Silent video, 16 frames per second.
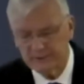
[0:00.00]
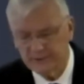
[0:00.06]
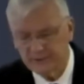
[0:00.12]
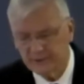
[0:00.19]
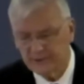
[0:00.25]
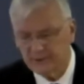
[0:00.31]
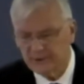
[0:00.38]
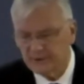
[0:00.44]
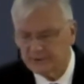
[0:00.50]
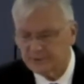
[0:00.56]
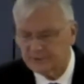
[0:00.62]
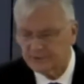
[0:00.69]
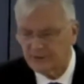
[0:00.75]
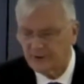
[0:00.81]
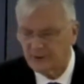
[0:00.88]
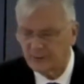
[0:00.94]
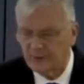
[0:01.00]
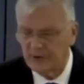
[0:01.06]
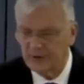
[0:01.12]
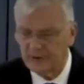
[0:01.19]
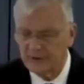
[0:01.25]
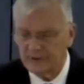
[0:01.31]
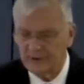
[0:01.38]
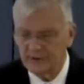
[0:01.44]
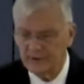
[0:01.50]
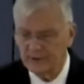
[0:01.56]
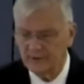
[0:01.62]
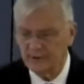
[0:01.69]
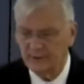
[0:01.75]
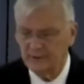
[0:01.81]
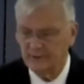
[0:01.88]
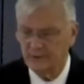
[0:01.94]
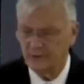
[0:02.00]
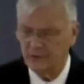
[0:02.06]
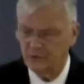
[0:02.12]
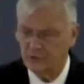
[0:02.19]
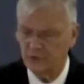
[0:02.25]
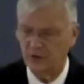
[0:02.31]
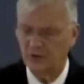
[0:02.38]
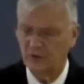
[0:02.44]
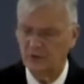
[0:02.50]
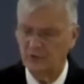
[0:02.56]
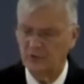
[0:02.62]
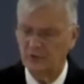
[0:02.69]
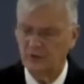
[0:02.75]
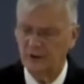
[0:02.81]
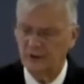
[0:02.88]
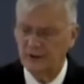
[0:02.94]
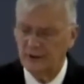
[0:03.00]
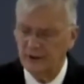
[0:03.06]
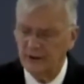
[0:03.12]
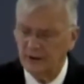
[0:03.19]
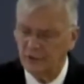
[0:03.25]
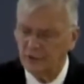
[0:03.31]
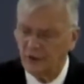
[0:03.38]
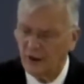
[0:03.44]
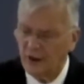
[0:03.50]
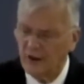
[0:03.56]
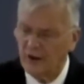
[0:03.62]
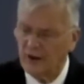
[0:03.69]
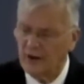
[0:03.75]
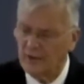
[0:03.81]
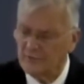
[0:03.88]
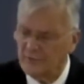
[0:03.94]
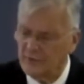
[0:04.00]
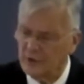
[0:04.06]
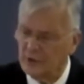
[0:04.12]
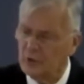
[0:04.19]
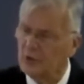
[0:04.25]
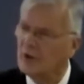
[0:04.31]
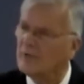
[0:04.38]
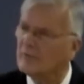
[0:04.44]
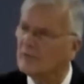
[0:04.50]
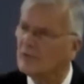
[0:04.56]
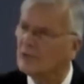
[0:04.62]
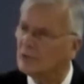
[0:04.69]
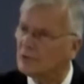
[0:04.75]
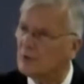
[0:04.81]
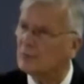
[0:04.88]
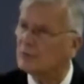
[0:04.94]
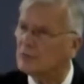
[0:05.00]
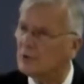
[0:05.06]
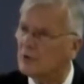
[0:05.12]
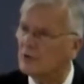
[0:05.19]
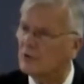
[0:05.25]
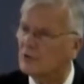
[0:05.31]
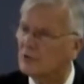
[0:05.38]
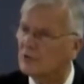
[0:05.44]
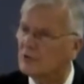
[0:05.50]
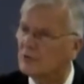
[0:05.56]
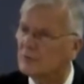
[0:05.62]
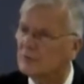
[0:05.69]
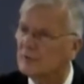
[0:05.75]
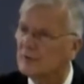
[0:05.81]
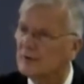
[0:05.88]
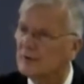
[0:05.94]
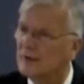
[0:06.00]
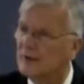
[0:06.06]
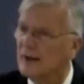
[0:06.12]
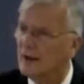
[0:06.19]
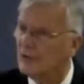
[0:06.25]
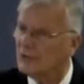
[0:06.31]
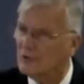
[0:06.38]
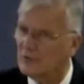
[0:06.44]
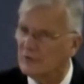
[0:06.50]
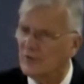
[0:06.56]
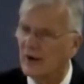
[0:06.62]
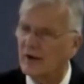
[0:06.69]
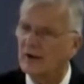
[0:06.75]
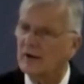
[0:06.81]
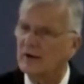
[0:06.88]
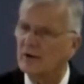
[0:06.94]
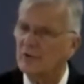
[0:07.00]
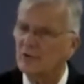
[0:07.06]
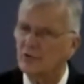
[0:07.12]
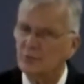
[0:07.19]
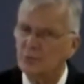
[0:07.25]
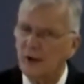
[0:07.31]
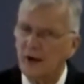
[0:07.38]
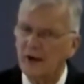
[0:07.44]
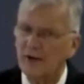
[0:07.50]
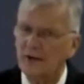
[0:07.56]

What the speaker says: from the church in its high view of the scriptures as divinely inspired.